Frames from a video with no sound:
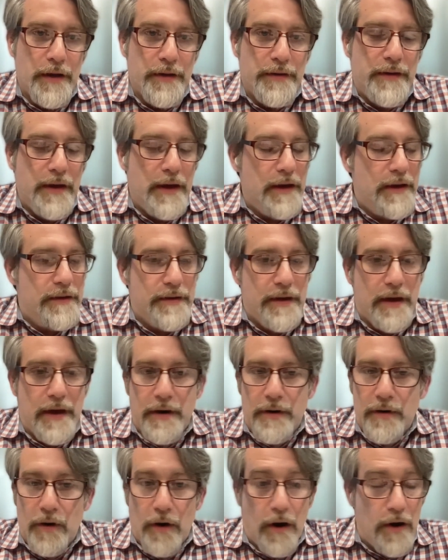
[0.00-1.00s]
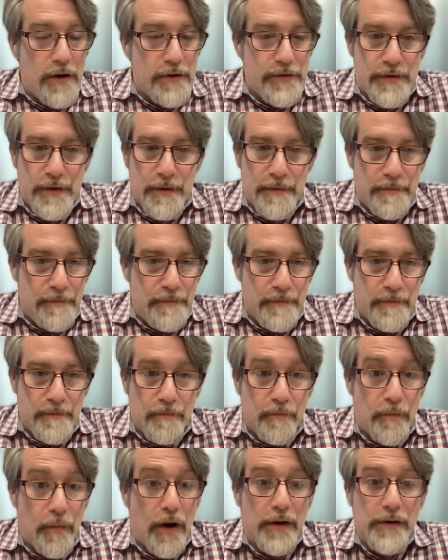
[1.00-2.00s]
take their awesome
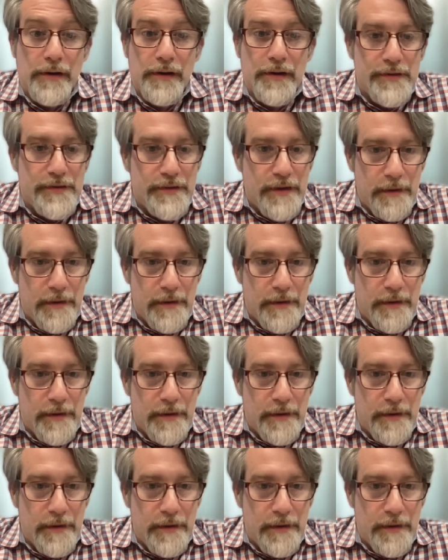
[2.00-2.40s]
models